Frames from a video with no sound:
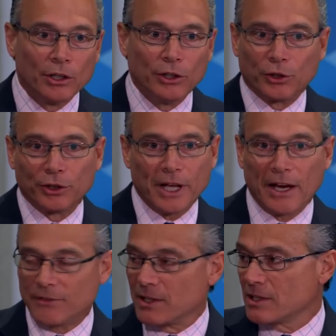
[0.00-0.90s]
you know, could
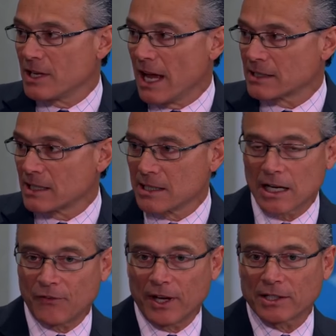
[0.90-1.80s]
have these nasty
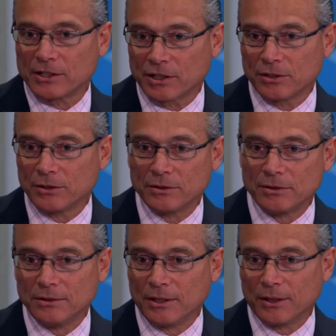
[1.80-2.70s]
side effects that could,
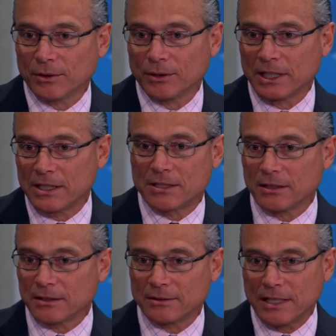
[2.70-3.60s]
you know, lead
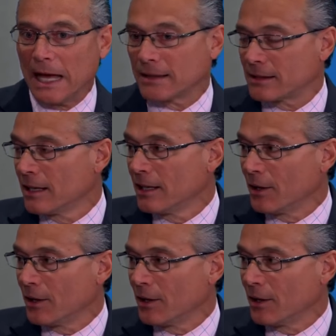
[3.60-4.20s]
to death.